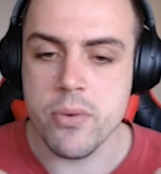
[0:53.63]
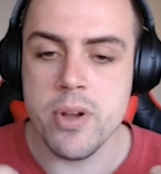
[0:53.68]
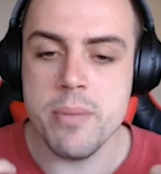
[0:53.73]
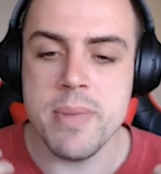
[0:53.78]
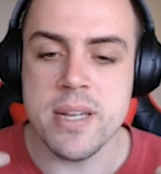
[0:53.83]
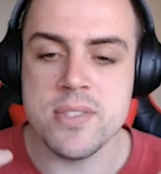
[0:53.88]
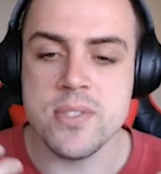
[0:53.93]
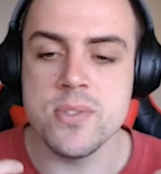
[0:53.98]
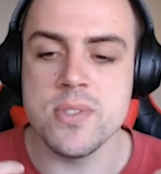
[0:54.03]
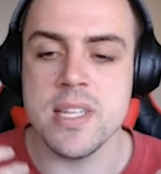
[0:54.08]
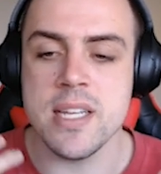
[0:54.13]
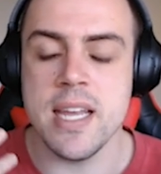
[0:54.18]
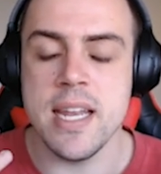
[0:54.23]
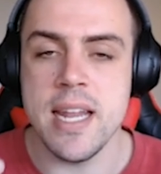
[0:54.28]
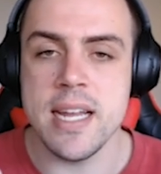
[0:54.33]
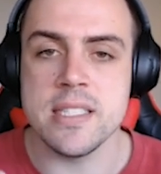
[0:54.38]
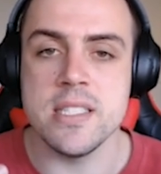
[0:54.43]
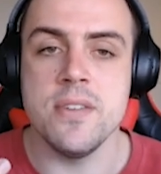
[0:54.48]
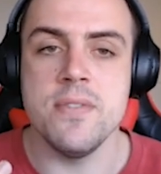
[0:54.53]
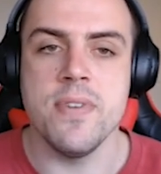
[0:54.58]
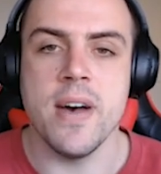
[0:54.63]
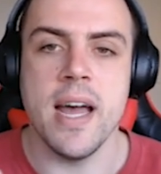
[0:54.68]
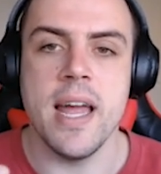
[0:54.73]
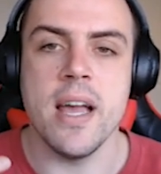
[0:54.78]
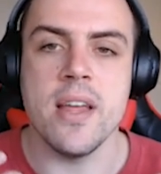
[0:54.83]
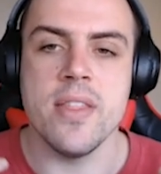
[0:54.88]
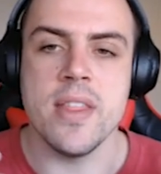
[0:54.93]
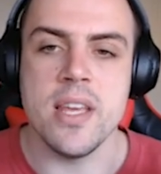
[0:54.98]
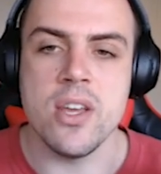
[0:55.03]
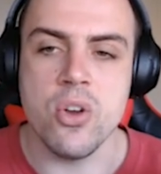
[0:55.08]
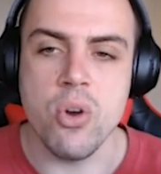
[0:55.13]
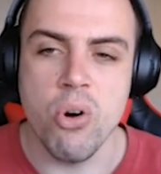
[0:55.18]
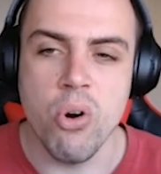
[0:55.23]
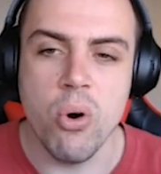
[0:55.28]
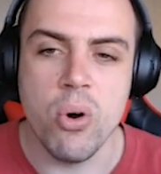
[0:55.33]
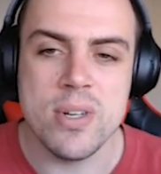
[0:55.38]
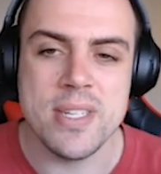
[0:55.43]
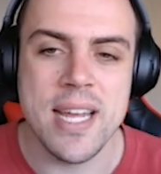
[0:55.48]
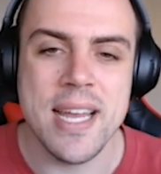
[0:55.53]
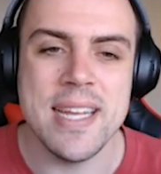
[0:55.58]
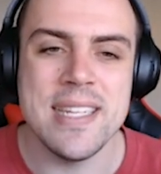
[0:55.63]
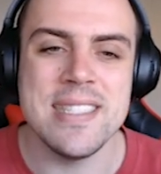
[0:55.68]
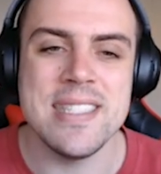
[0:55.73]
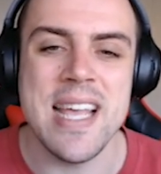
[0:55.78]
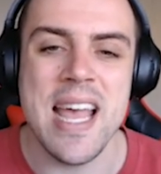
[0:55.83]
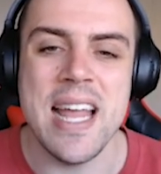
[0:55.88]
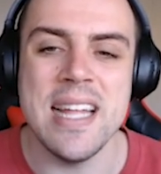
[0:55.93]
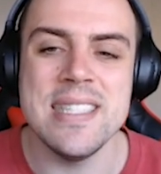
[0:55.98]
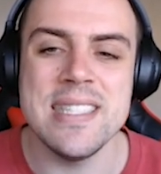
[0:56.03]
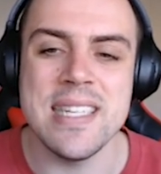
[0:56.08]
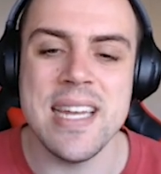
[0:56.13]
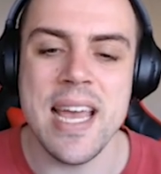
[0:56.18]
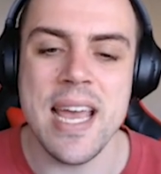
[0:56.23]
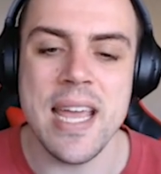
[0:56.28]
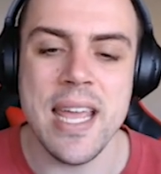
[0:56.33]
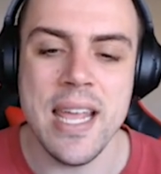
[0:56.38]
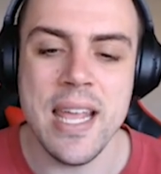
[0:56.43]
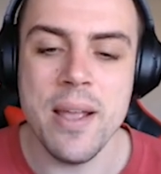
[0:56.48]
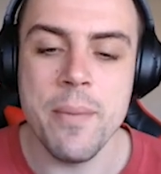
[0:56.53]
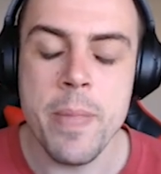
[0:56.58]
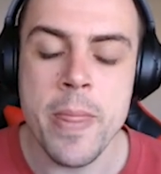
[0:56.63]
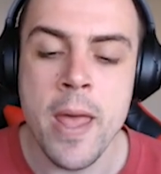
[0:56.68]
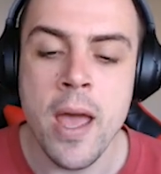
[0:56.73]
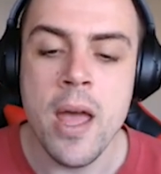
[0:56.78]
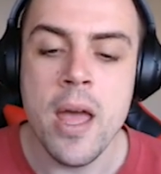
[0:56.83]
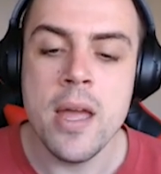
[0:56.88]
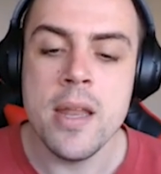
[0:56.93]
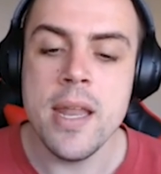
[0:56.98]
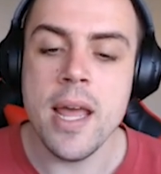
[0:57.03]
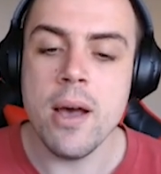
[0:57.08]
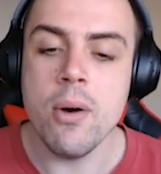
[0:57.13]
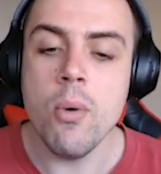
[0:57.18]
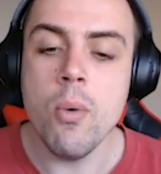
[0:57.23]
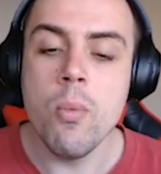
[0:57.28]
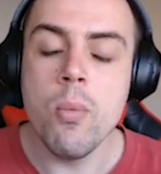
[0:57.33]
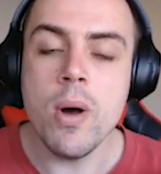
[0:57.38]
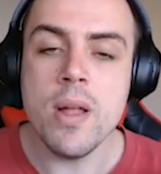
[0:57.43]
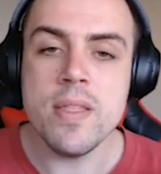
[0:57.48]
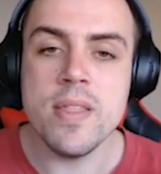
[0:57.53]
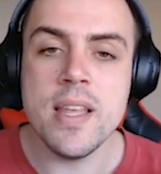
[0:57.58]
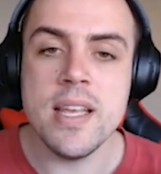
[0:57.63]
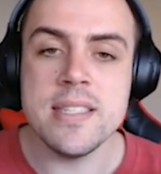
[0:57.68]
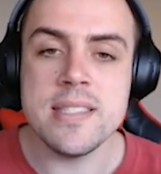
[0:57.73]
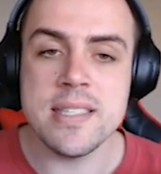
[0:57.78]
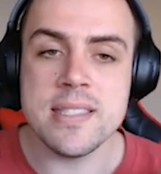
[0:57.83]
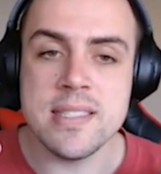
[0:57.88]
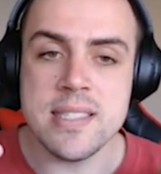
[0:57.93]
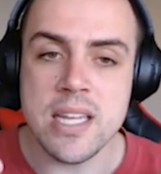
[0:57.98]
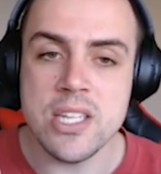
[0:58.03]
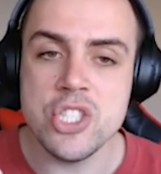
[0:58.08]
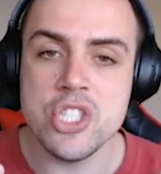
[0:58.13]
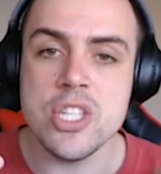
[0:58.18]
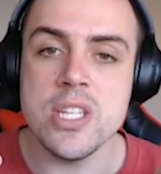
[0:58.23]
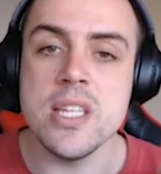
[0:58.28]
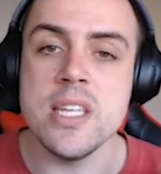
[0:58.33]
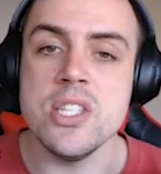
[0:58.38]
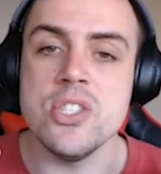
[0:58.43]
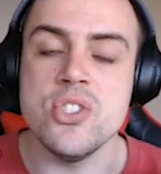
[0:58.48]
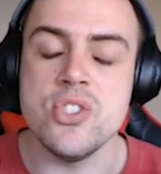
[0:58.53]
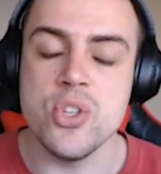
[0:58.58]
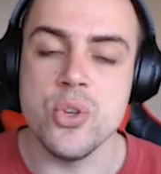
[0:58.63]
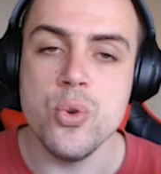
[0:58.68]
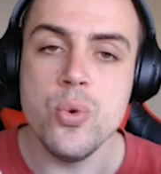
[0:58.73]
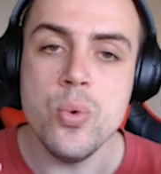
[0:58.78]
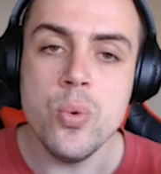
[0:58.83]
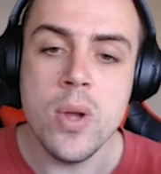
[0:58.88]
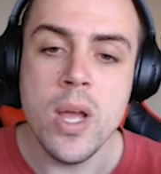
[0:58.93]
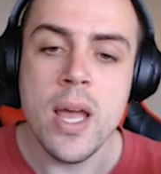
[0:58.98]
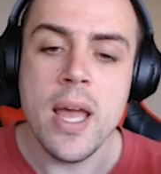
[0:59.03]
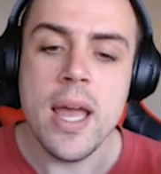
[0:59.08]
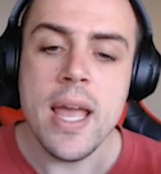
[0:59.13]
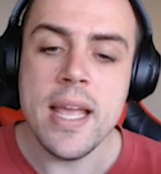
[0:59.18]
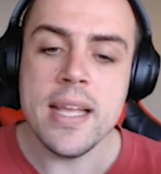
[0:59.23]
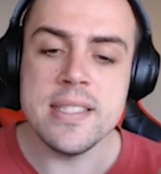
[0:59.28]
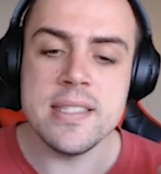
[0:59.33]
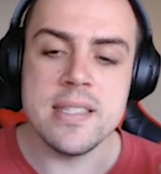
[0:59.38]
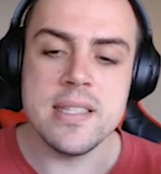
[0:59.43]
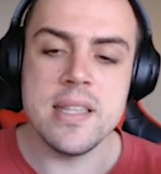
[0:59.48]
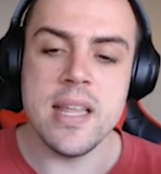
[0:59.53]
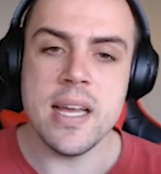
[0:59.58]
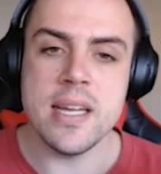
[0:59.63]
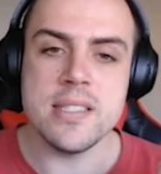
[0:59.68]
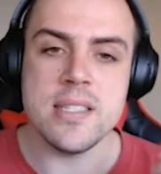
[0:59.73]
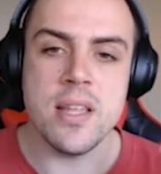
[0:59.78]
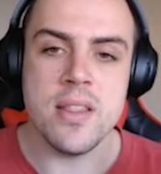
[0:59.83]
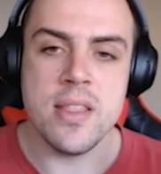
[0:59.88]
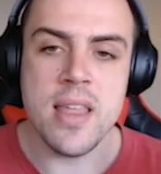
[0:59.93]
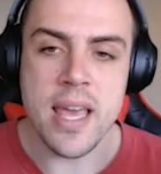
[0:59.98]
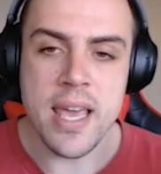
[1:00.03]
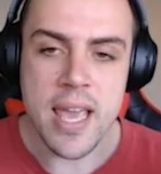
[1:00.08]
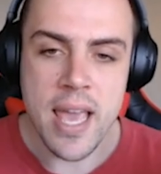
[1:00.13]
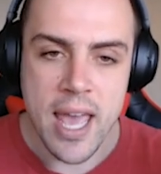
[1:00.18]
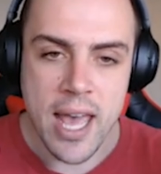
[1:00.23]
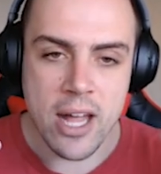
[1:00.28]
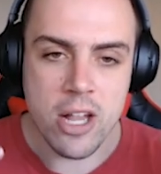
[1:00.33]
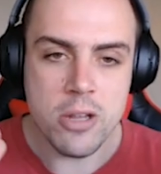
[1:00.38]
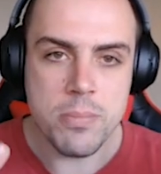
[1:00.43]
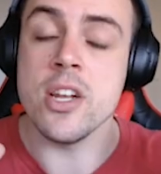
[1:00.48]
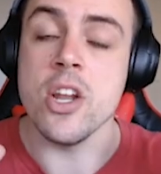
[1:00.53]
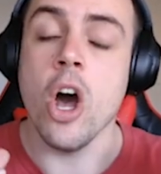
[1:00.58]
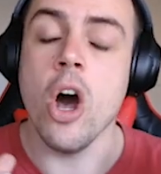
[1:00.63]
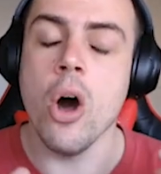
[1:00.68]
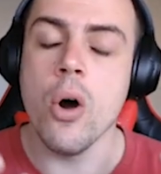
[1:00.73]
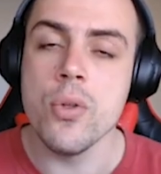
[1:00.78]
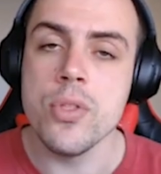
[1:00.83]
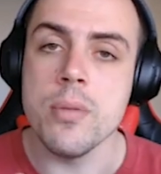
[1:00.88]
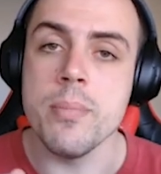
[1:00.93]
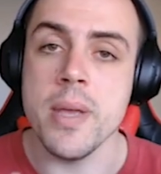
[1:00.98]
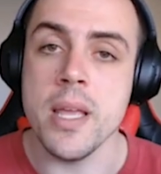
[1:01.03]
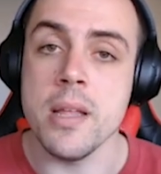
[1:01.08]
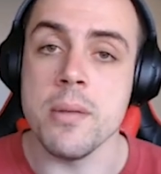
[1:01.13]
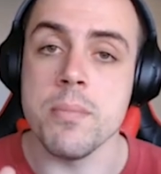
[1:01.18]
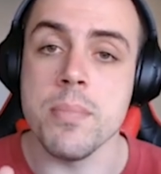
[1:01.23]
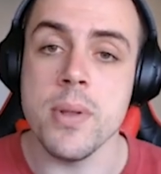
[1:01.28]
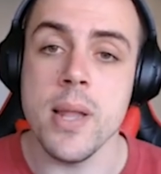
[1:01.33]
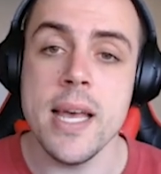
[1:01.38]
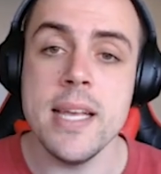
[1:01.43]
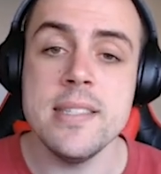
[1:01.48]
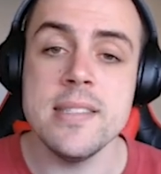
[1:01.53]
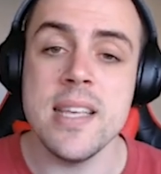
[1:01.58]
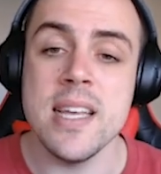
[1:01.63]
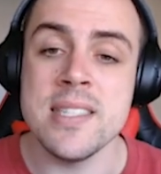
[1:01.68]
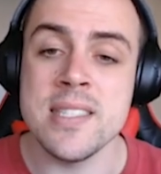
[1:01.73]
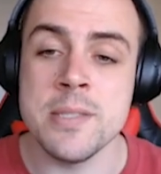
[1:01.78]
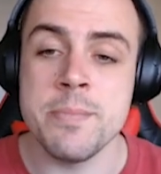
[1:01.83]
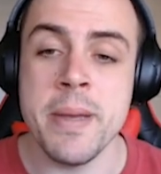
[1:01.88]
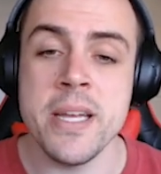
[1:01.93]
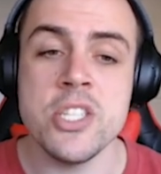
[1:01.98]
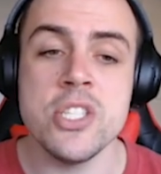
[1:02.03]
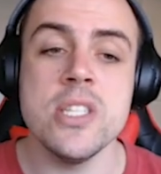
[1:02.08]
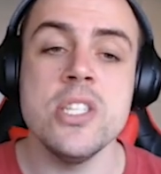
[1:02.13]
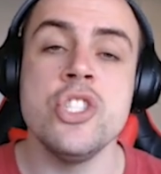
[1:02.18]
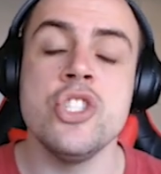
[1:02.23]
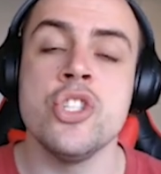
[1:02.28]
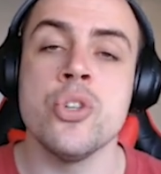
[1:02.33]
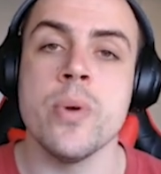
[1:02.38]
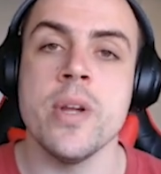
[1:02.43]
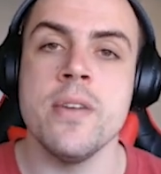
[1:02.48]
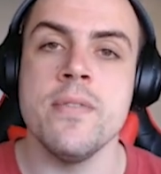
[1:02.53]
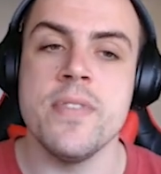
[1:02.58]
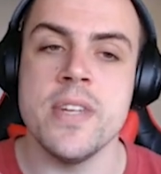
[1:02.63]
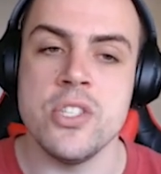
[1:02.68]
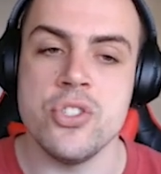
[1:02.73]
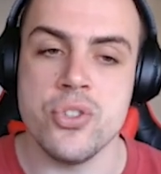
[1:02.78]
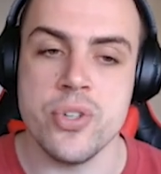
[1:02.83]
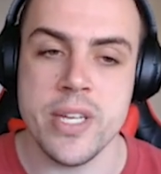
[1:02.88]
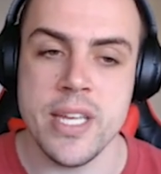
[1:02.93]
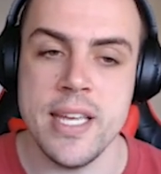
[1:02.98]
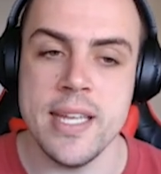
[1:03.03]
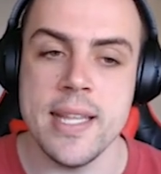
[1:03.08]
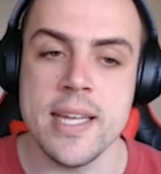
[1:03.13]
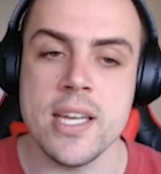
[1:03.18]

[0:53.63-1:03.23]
muscles are connected via the chordae tendineae. Now, what these essentially do is that they help hold them in place, especially during ventricular